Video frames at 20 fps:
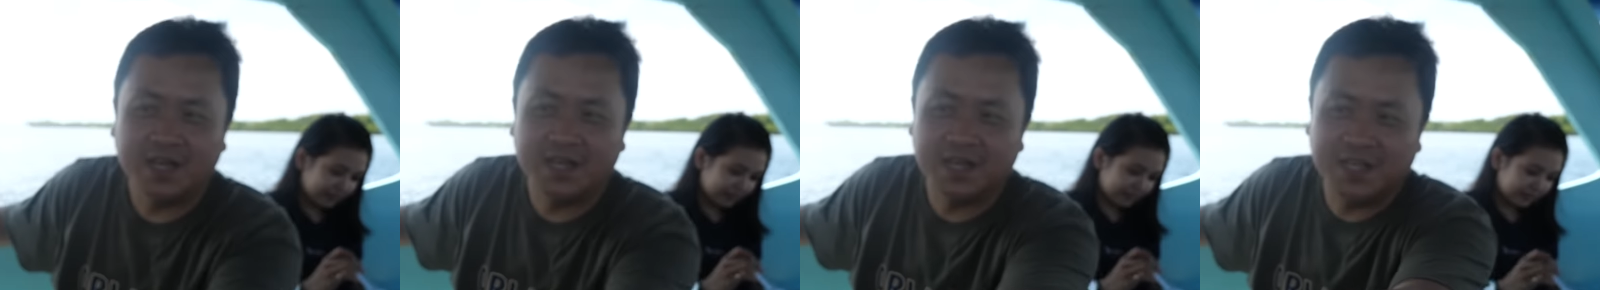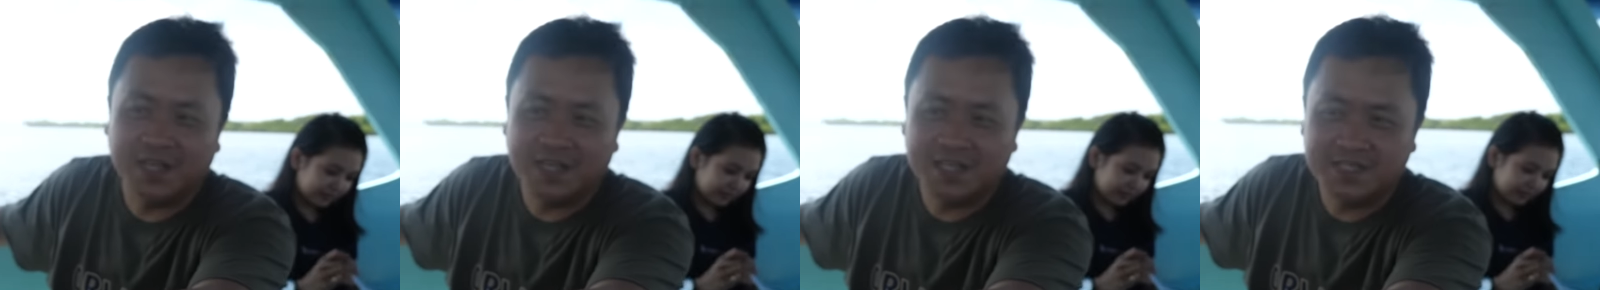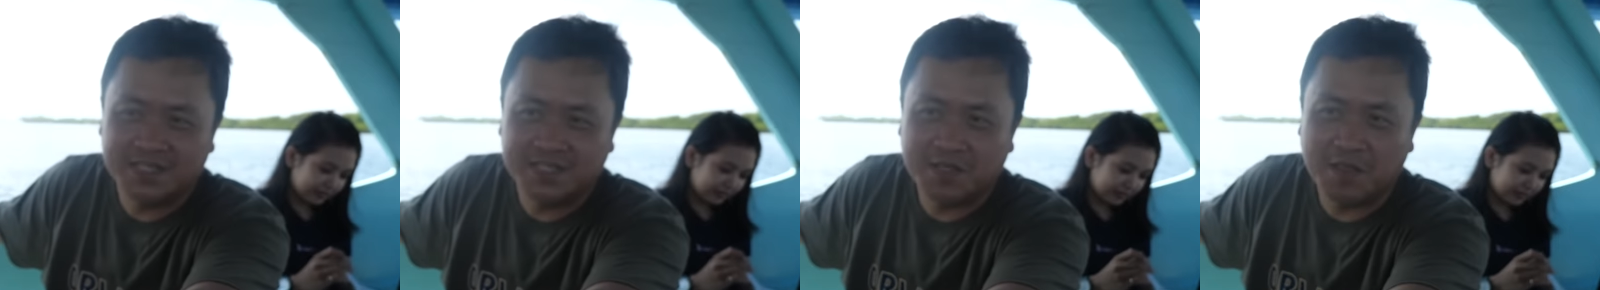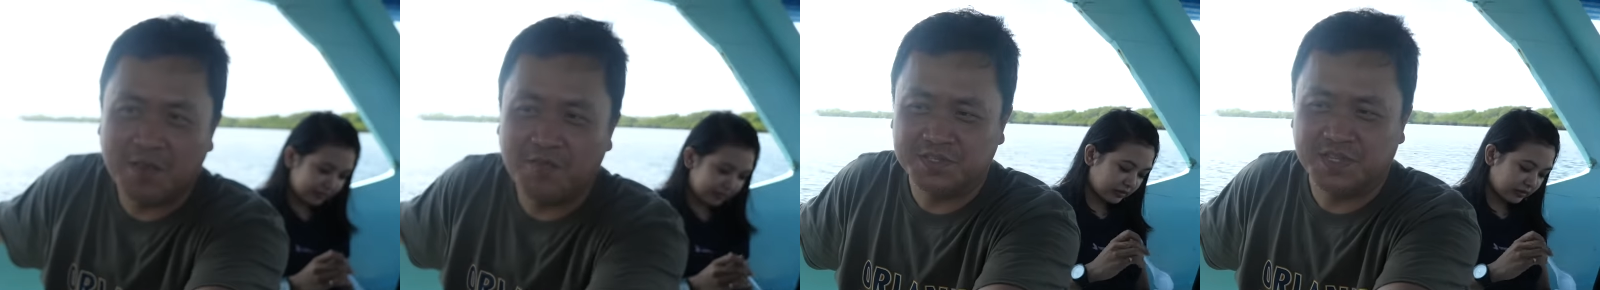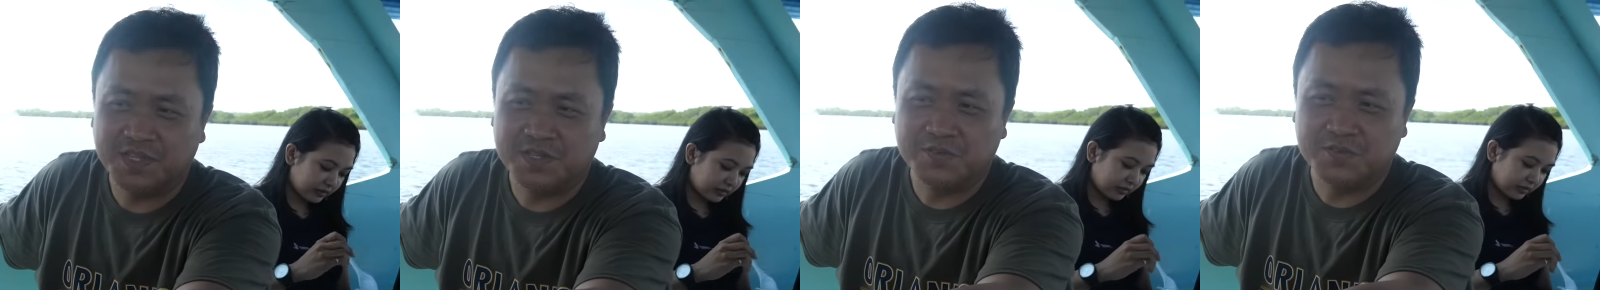Speaker 1: That's
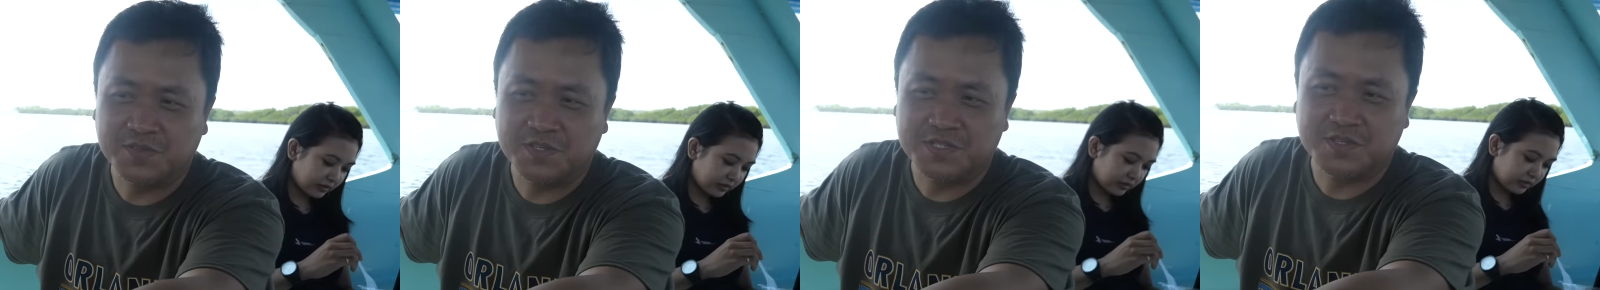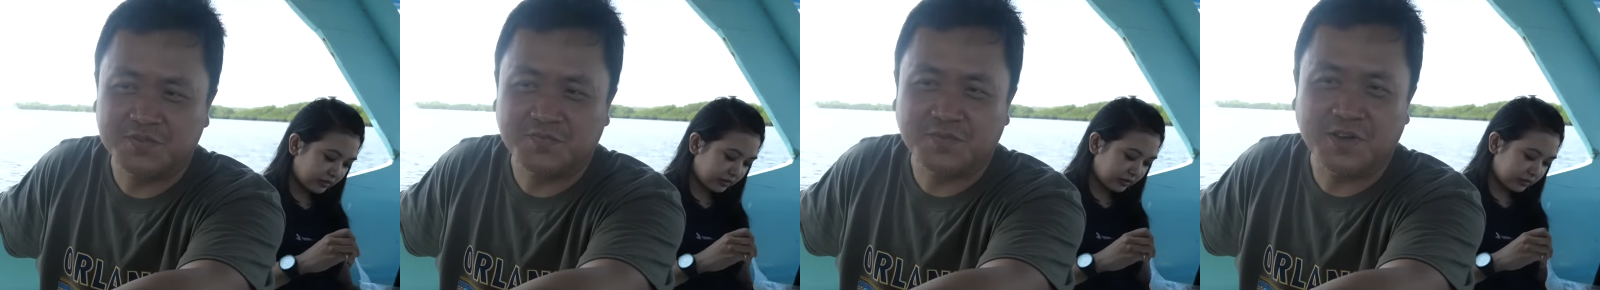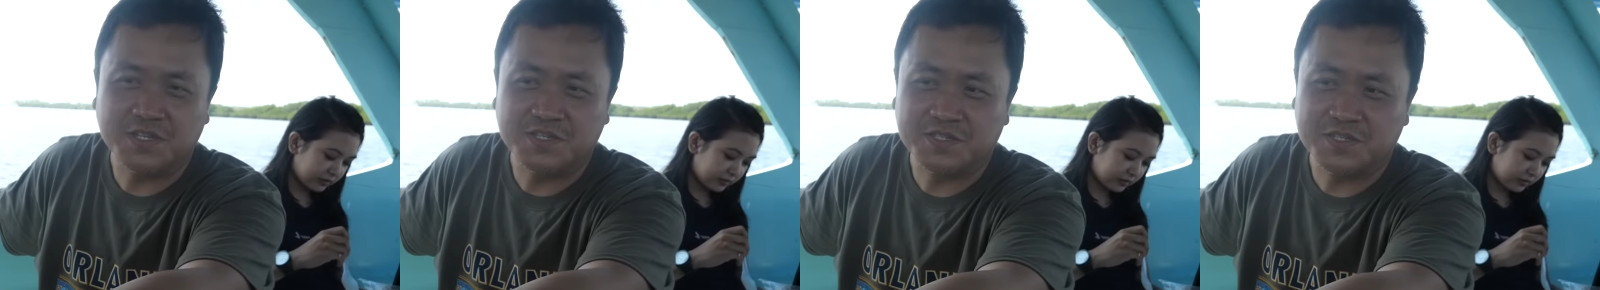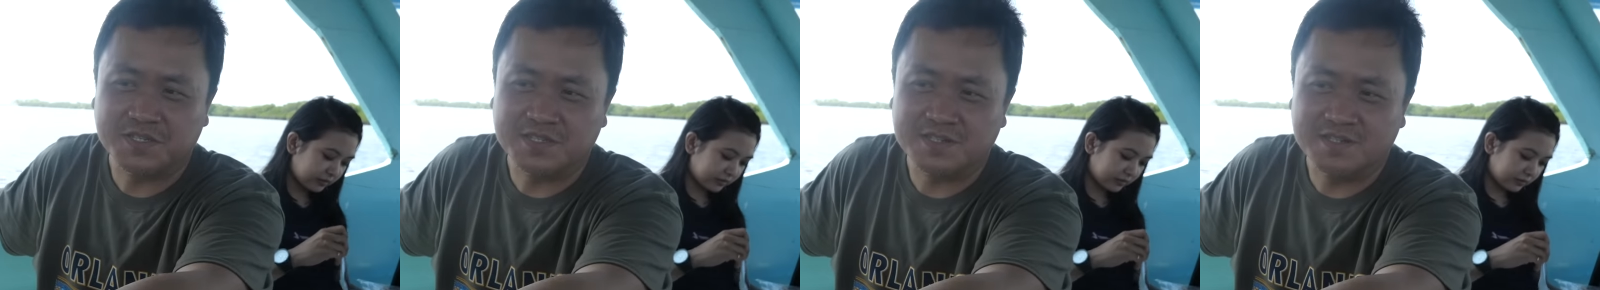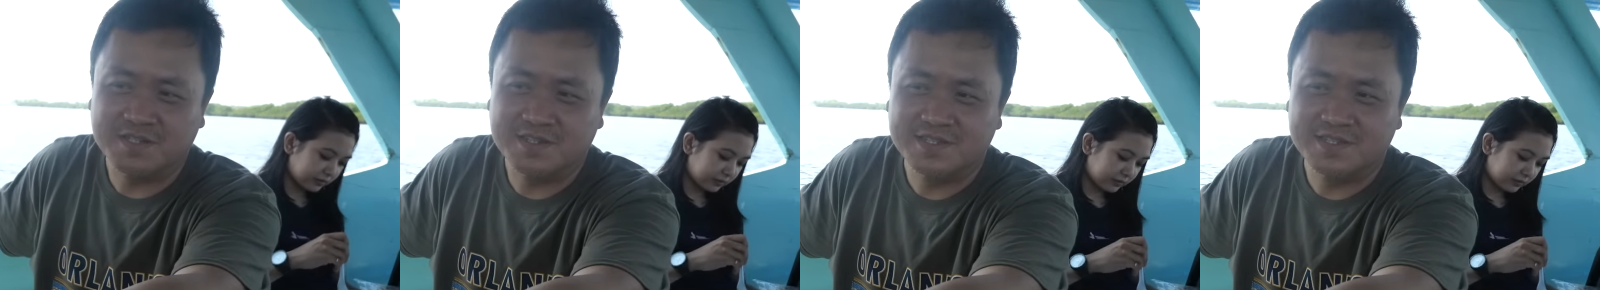Indonesian fried chicken.